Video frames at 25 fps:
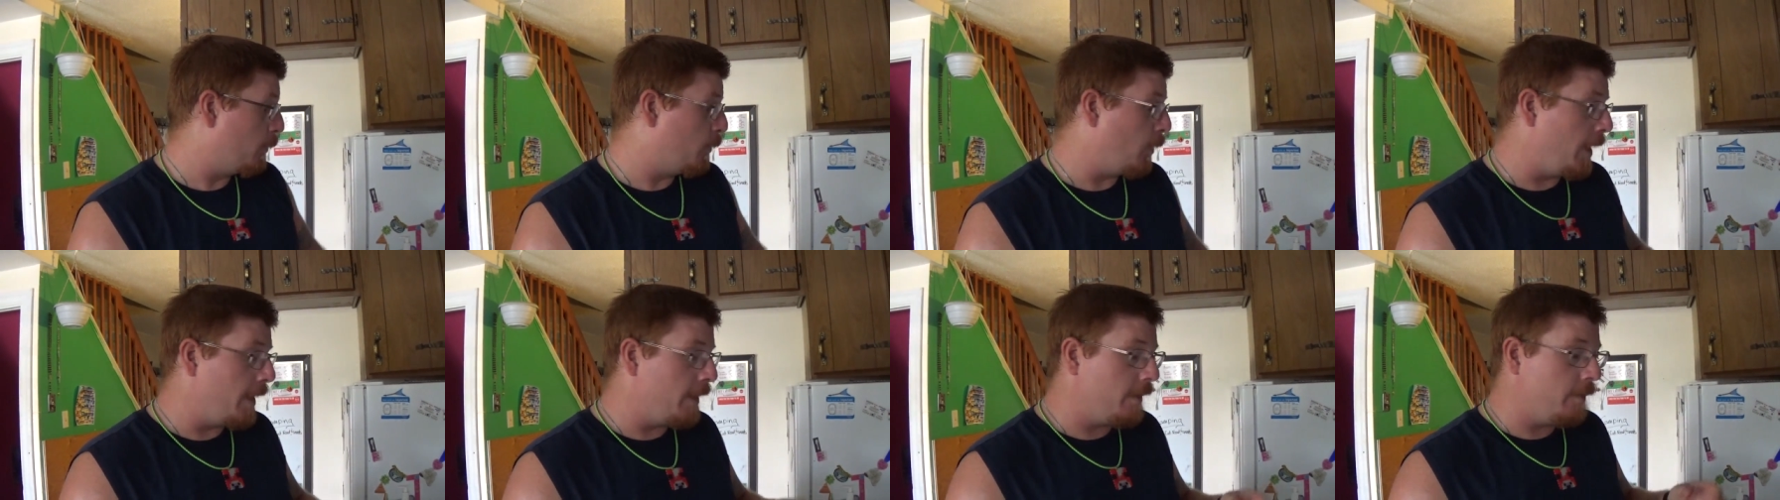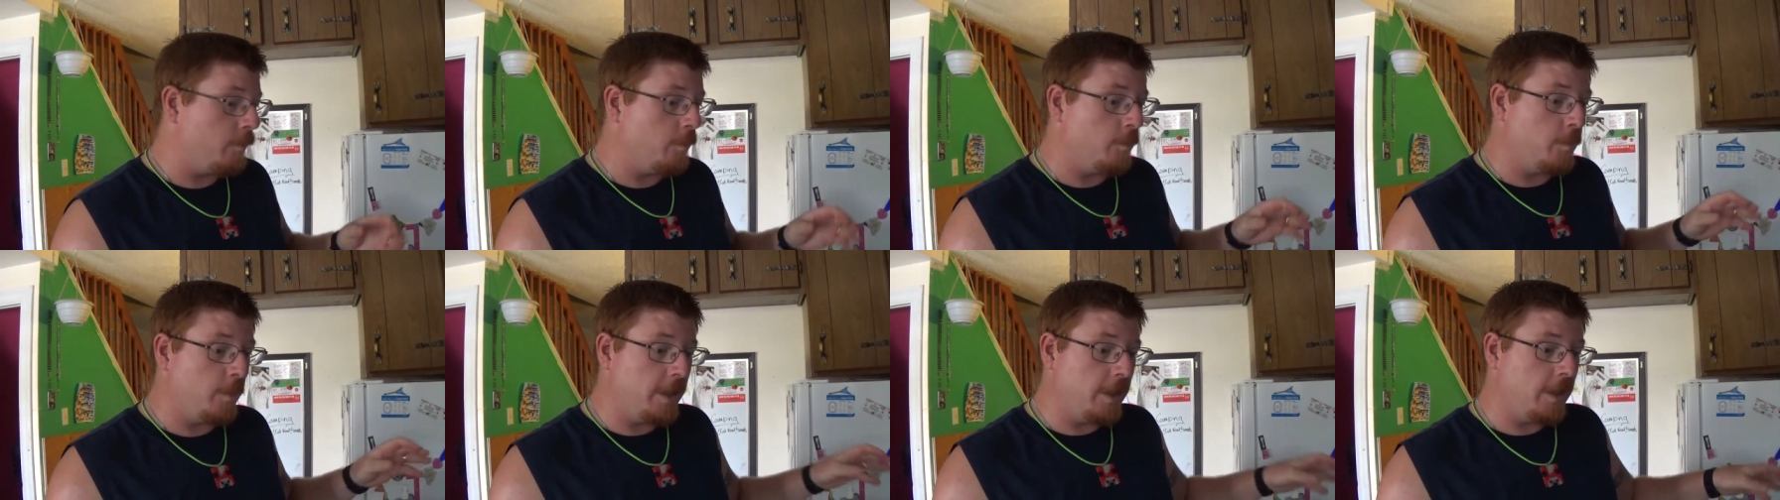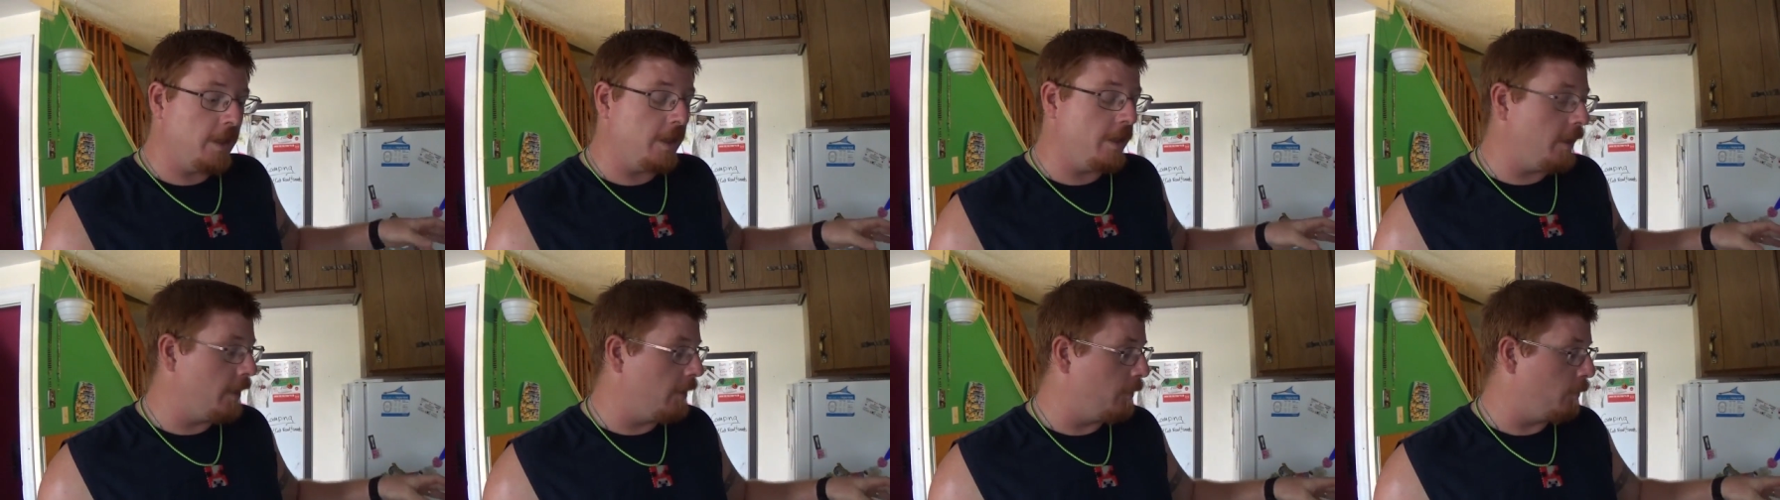
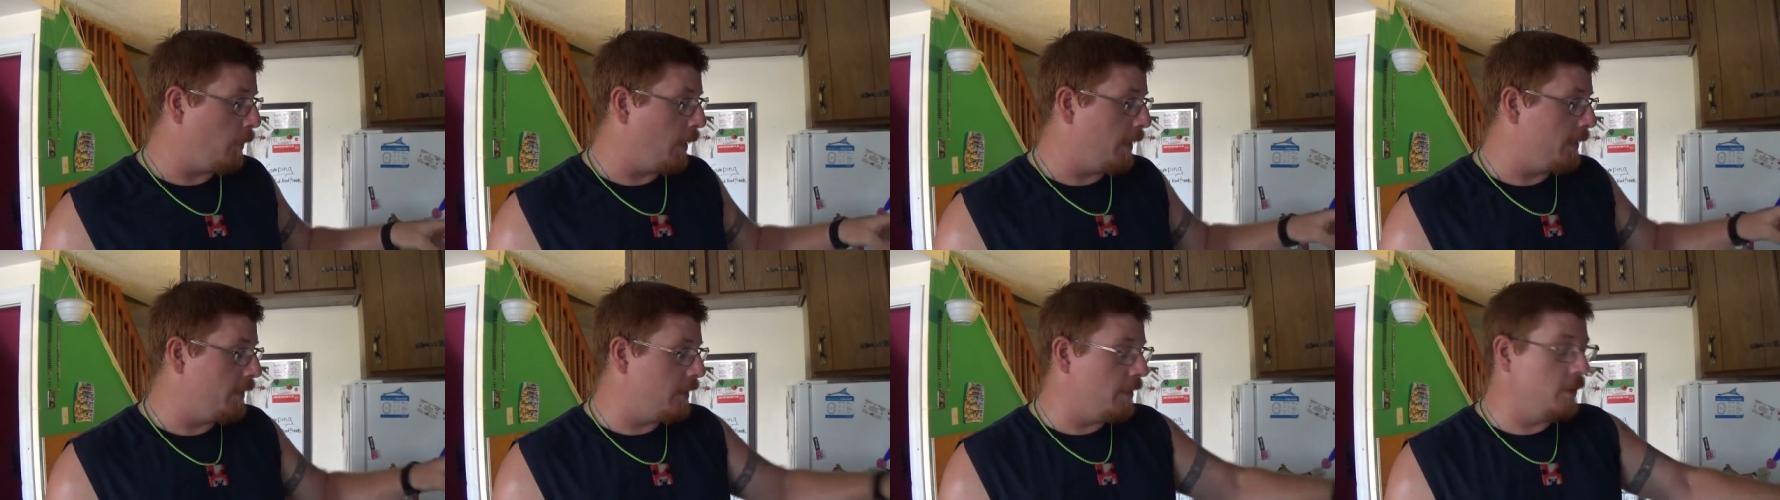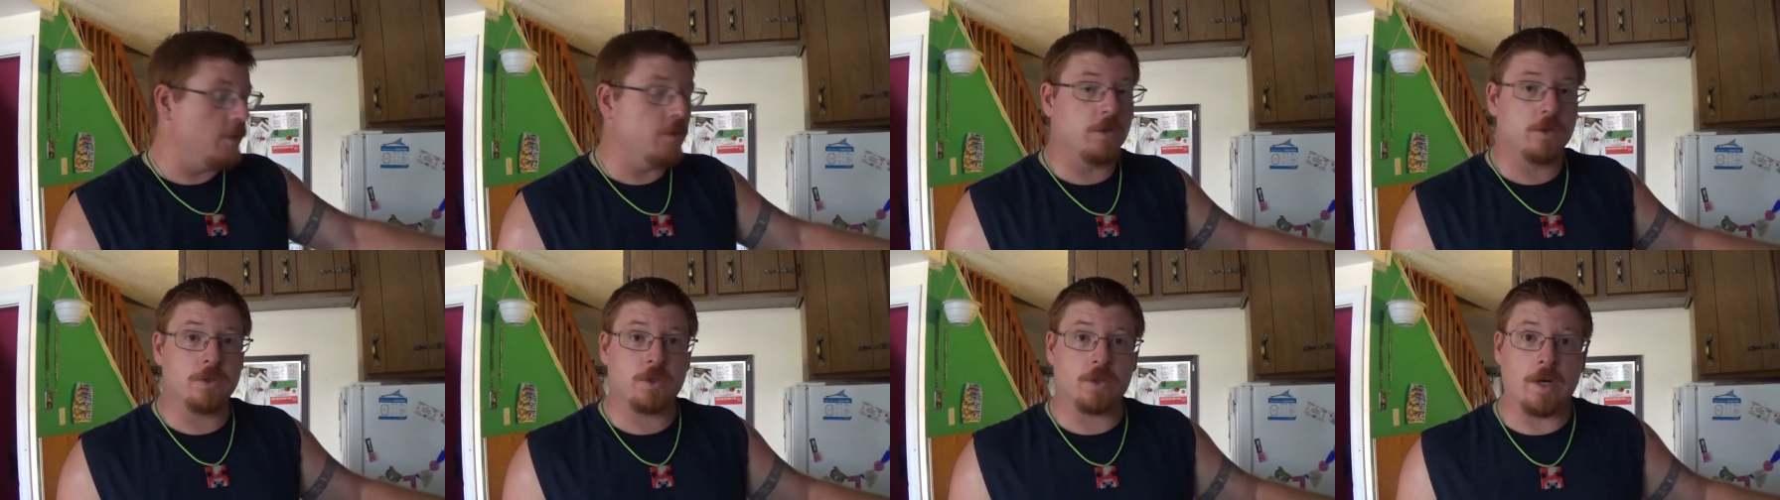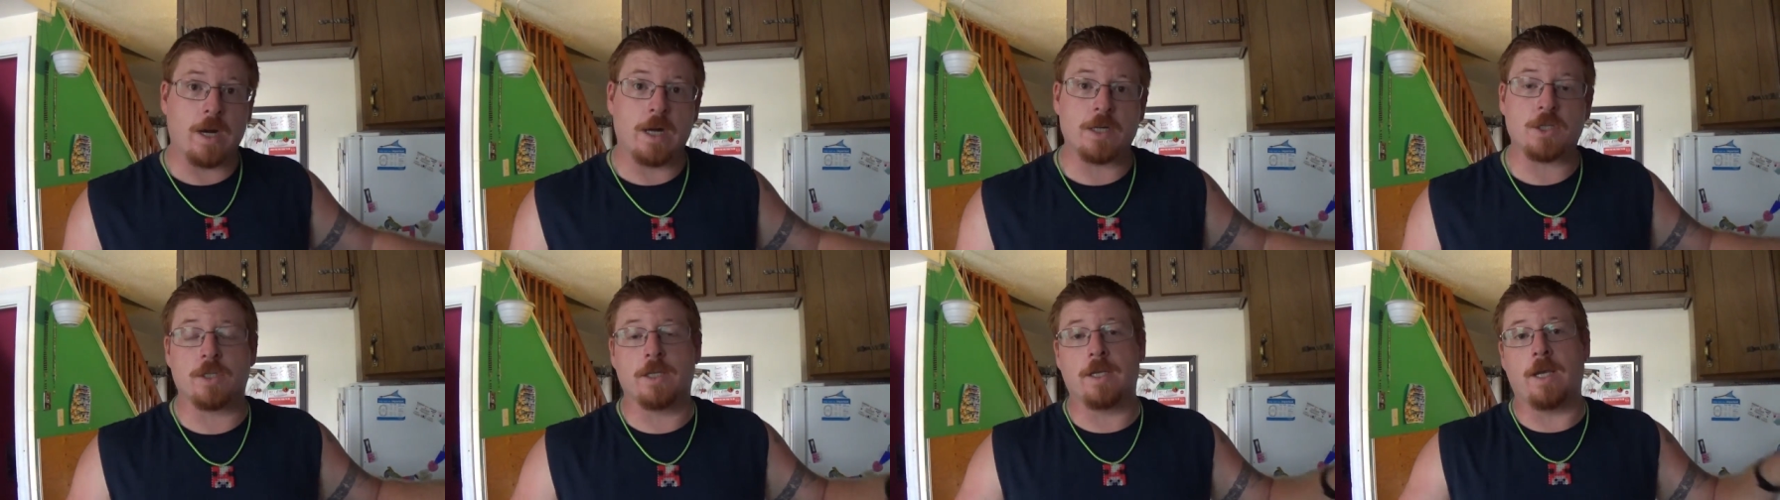when the noodles
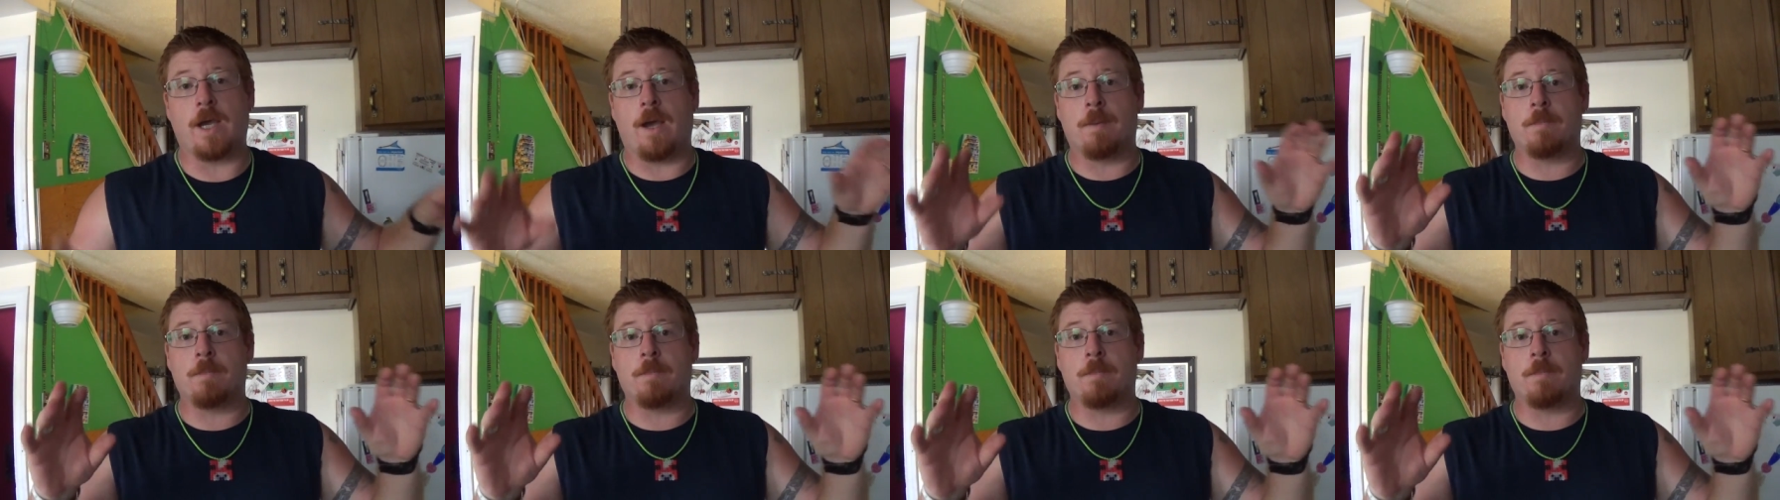are actually,